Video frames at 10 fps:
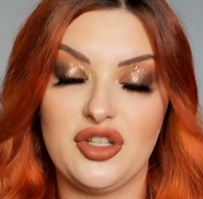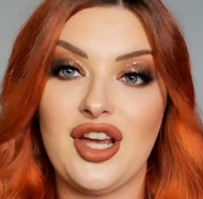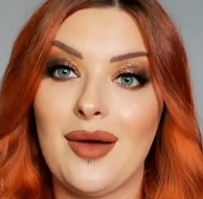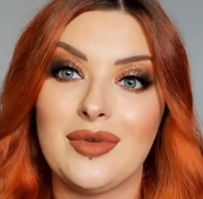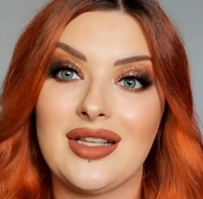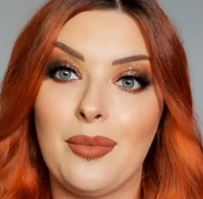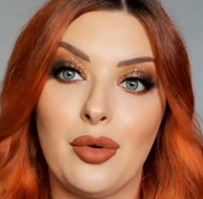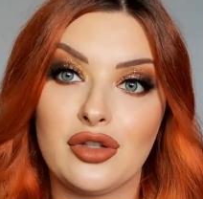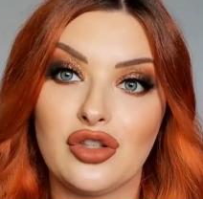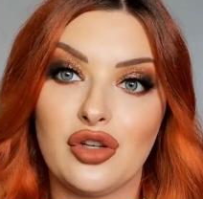pyjamas that
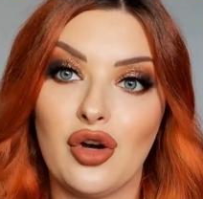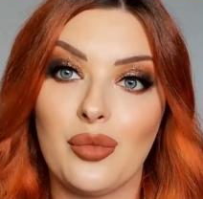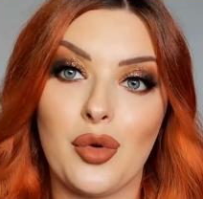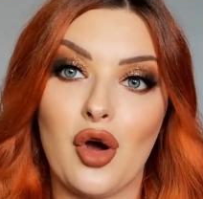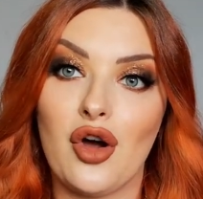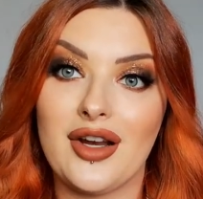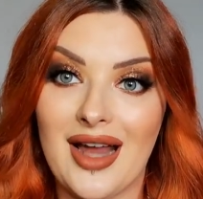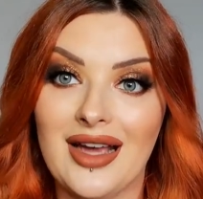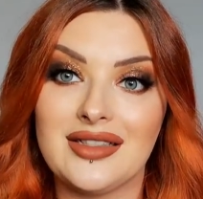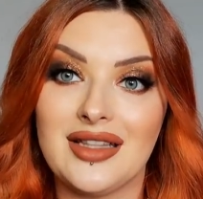button up or a
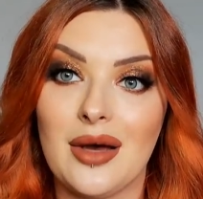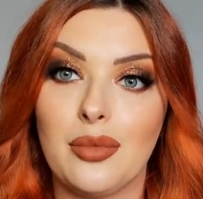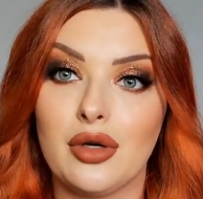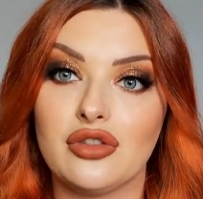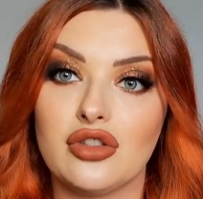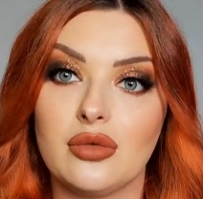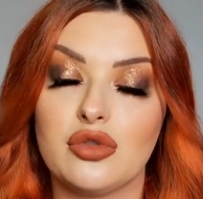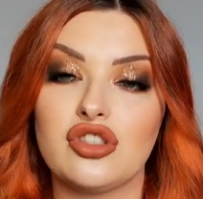nightie that buttons up,